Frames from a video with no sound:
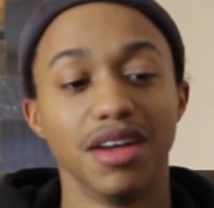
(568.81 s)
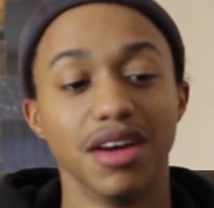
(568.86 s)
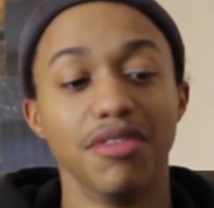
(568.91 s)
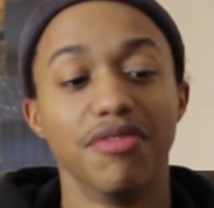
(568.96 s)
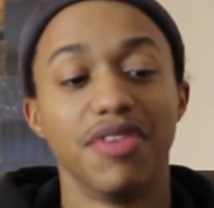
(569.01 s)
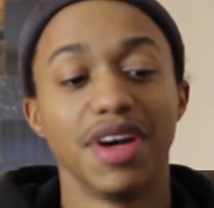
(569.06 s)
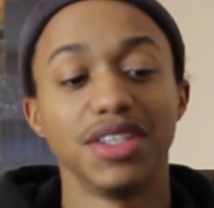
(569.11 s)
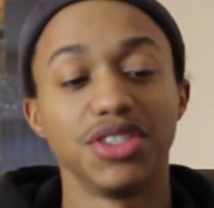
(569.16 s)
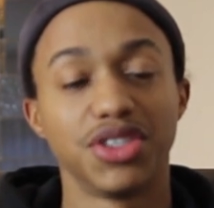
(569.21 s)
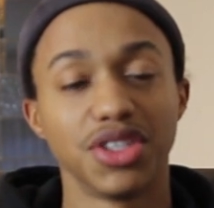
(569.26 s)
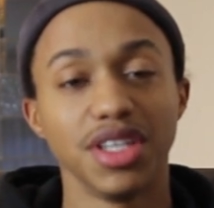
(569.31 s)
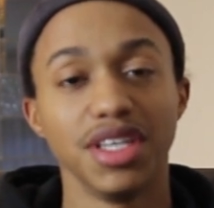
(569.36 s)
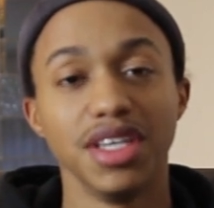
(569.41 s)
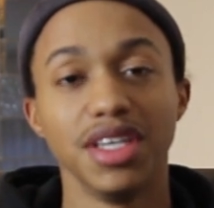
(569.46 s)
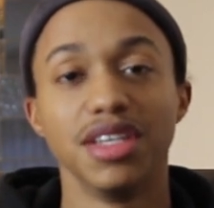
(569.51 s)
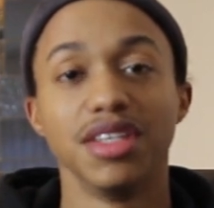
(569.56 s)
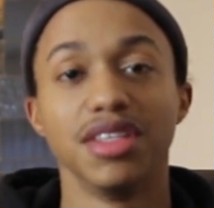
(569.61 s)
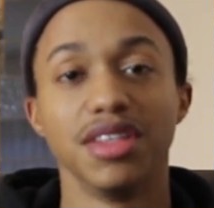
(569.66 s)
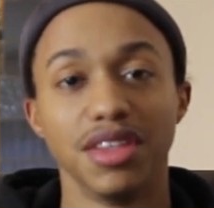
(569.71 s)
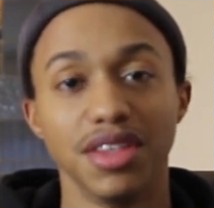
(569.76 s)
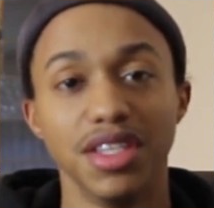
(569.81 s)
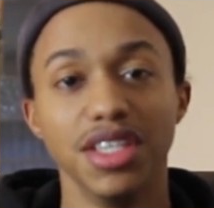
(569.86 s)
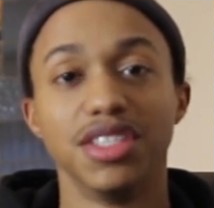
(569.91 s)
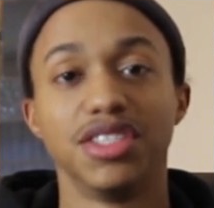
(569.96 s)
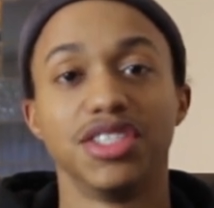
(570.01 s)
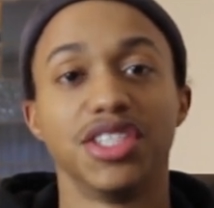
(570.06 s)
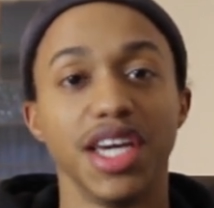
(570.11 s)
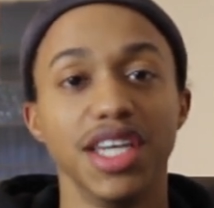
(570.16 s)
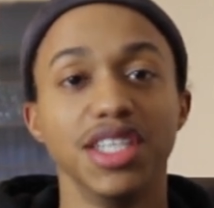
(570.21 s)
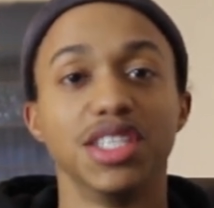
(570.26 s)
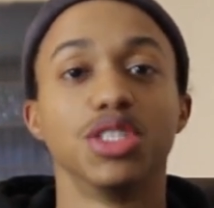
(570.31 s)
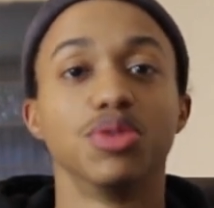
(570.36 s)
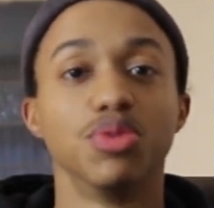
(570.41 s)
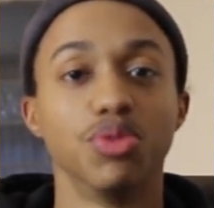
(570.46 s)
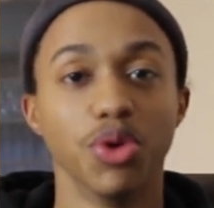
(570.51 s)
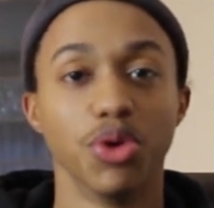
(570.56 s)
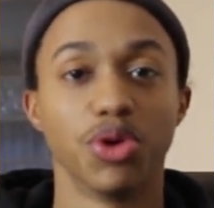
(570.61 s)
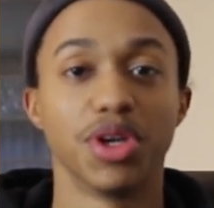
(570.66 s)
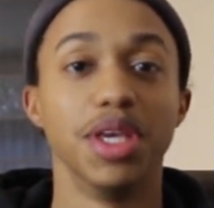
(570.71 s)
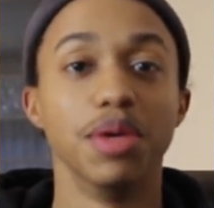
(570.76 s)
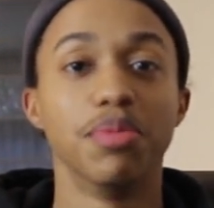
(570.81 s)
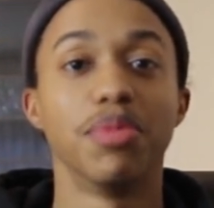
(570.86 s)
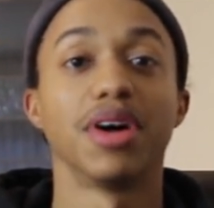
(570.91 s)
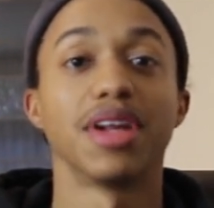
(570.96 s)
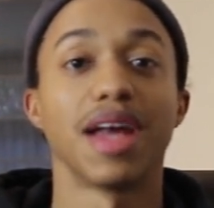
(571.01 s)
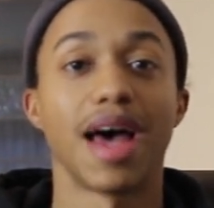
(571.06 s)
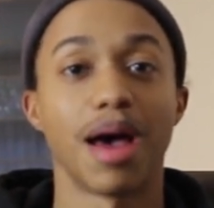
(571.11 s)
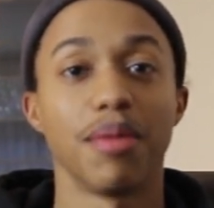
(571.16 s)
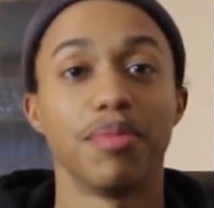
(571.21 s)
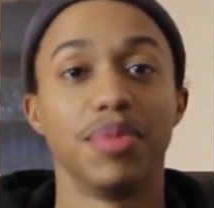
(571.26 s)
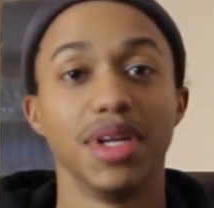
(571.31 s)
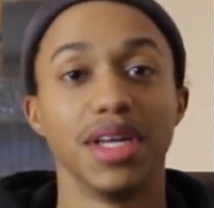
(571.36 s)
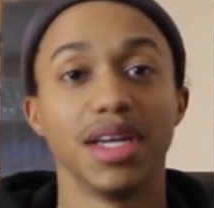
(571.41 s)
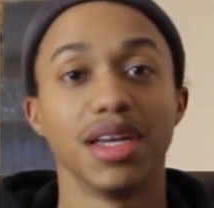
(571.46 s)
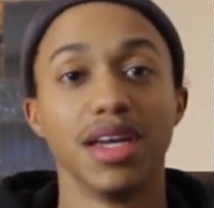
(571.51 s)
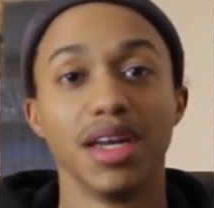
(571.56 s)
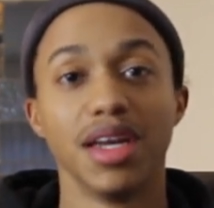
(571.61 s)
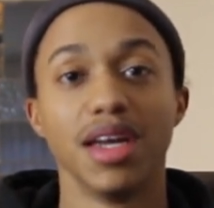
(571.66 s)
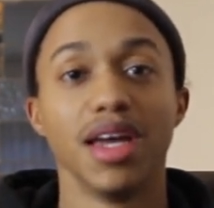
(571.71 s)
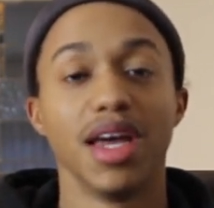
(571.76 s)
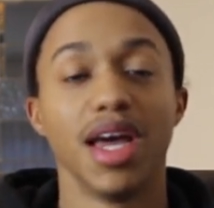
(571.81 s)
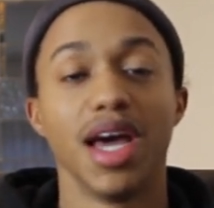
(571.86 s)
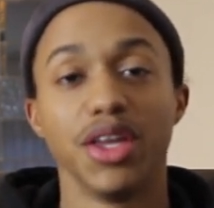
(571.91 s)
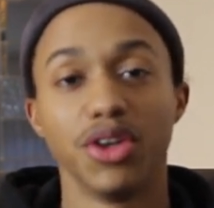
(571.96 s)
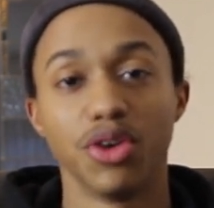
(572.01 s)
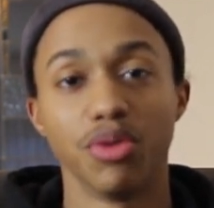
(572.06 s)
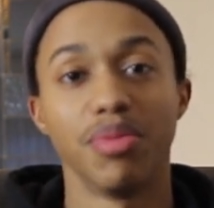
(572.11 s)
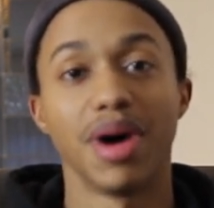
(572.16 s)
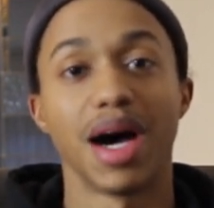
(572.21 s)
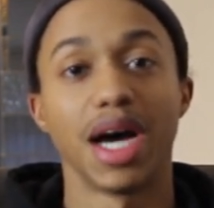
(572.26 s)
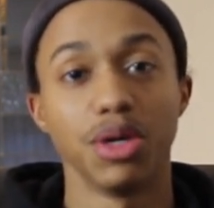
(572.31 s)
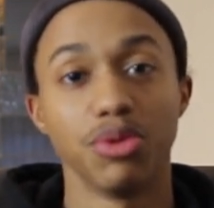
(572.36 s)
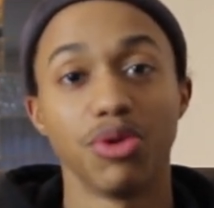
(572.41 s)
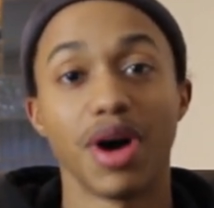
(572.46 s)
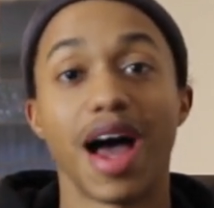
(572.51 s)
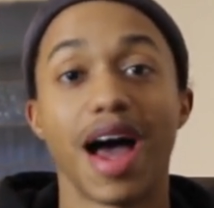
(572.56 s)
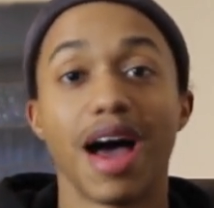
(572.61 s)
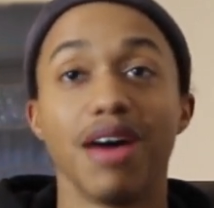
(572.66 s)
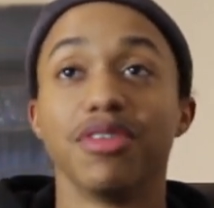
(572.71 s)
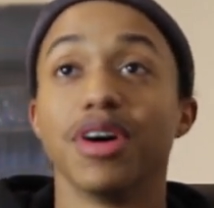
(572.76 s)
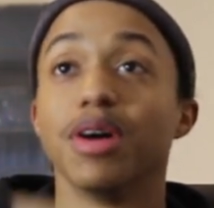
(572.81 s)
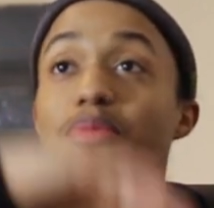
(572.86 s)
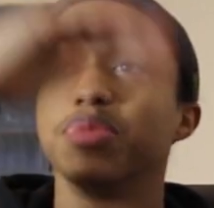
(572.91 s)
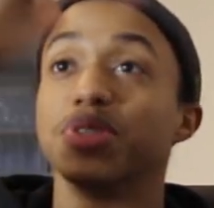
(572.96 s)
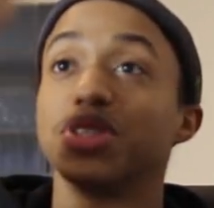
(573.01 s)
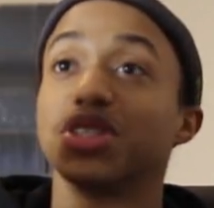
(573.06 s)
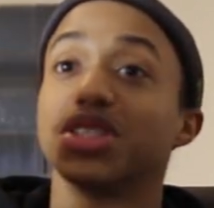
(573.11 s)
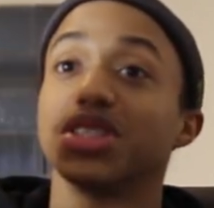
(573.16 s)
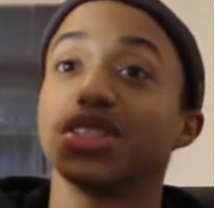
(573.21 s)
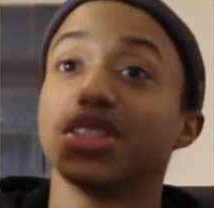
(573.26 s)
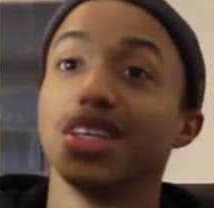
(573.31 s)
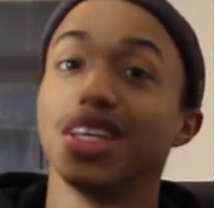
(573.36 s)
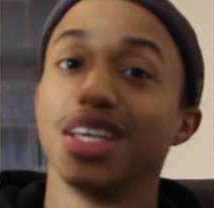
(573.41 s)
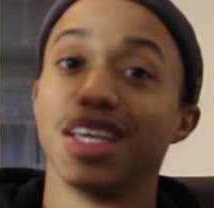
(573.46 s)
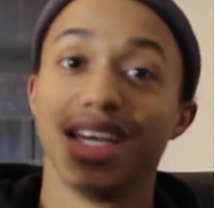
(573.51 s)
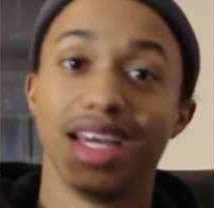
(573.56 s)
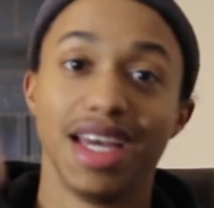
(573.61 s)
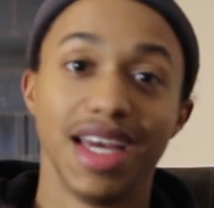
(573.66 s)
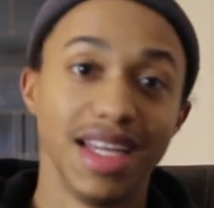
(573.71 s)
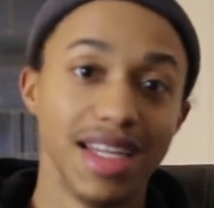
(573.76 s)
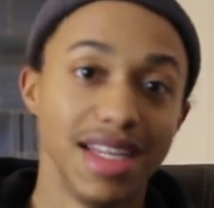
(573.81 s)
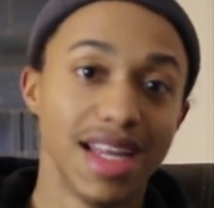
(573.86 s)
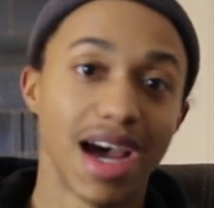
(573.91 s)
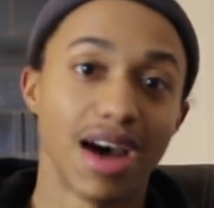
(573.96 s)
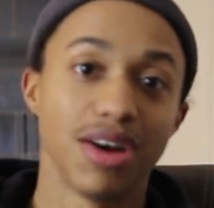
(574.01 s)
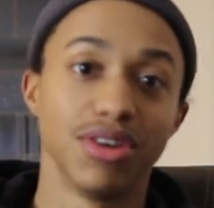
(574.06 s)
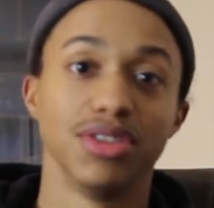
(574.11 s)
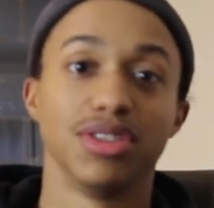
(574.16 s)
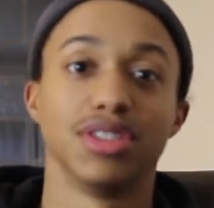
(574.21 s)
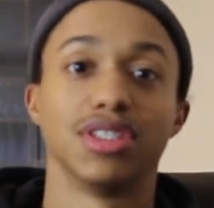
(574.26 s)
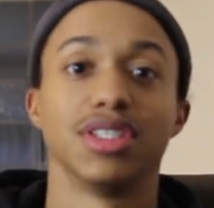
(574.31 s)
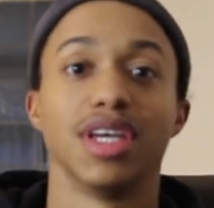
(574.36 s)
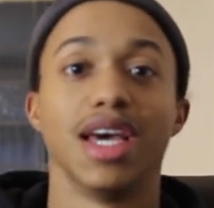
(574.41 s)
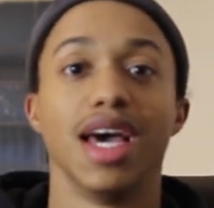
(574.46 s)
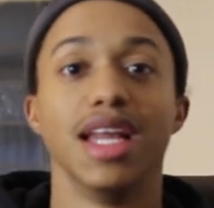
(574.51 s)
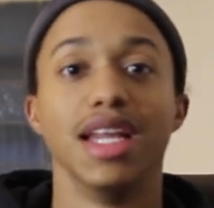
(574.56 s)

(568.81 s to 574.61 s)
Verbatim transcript: eventually these changes will keep on happening and your body will have ups and downs.